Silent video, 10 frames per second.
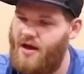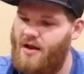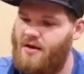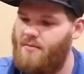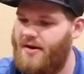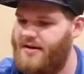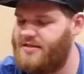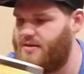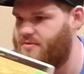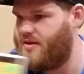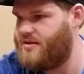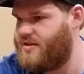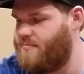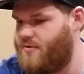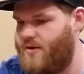and my subset is
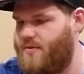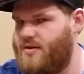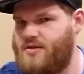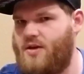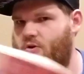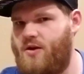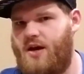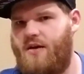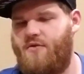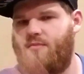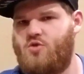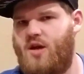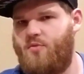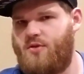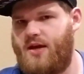complete because I already have
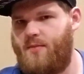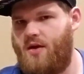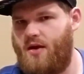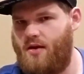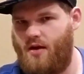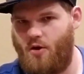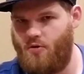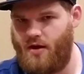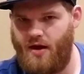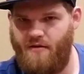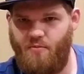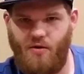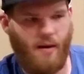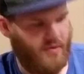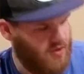Jammer Lammy and I already have Parappa